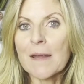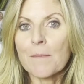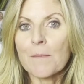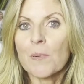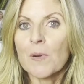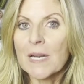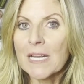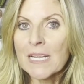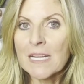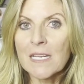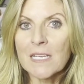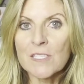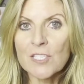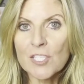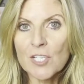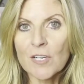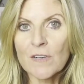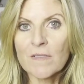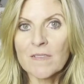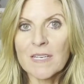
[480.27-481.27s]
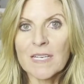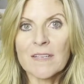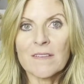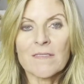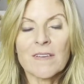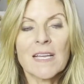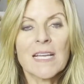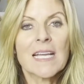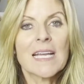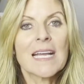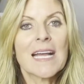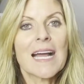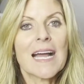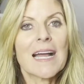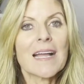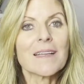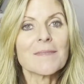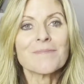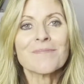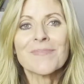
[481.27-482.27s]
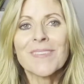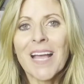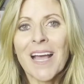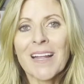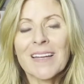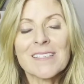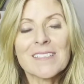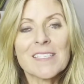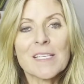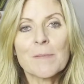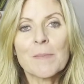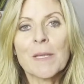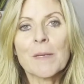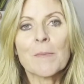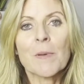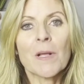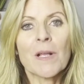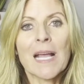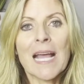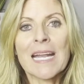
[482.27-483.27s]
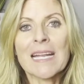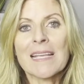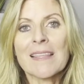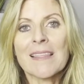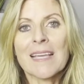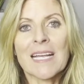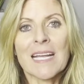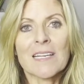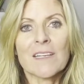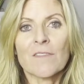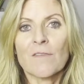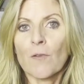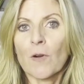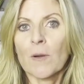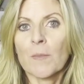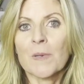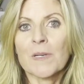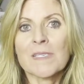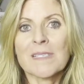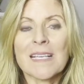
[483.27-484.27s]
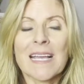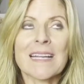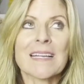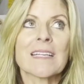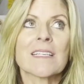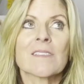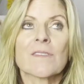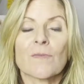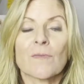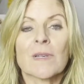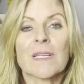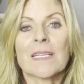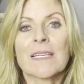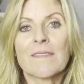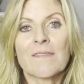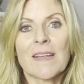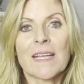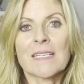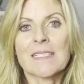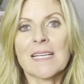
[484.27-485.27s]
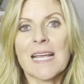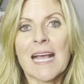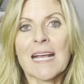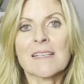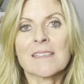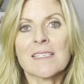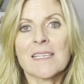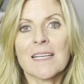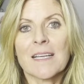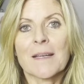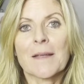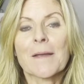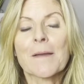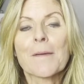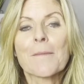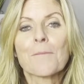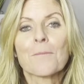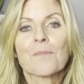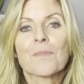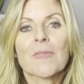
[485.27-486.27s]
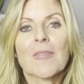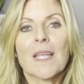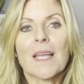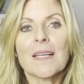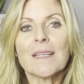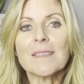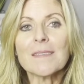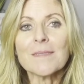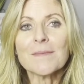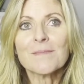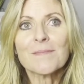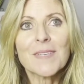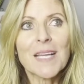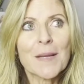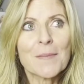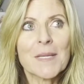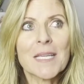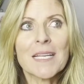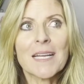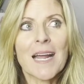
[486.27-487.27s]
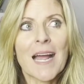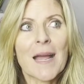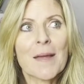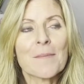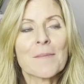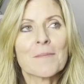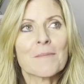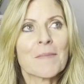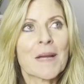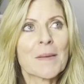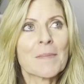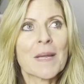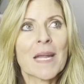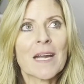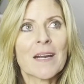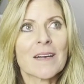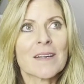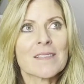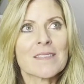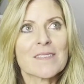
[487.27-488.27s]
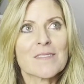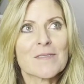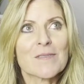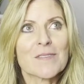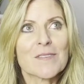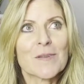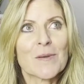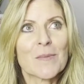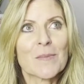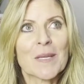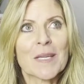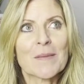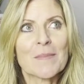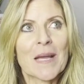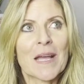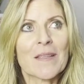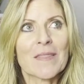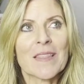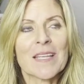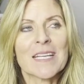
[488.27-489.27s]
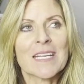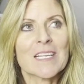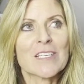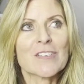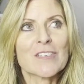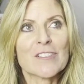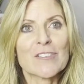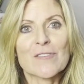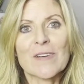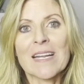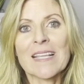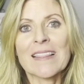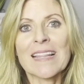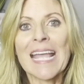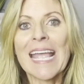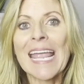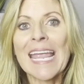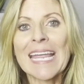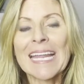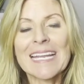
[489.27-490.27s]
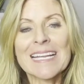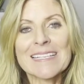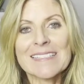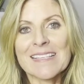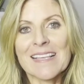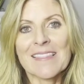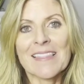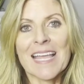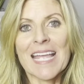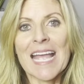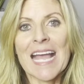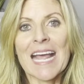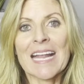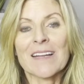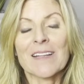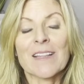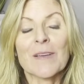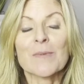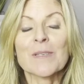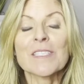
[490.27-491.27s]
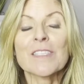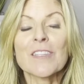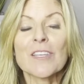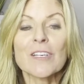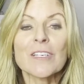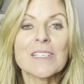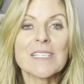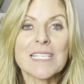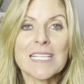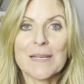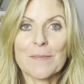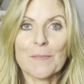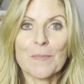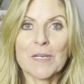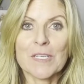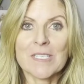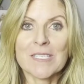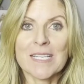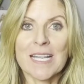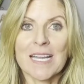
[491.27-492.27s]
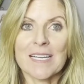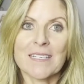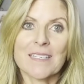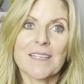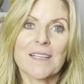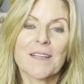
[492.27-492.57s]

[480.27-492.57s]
pretty conservative, honestly, people, anything under 4% is really fantastic. I mean, I'm, my parents told me about an interest rate in the 80s that they had that was 13%.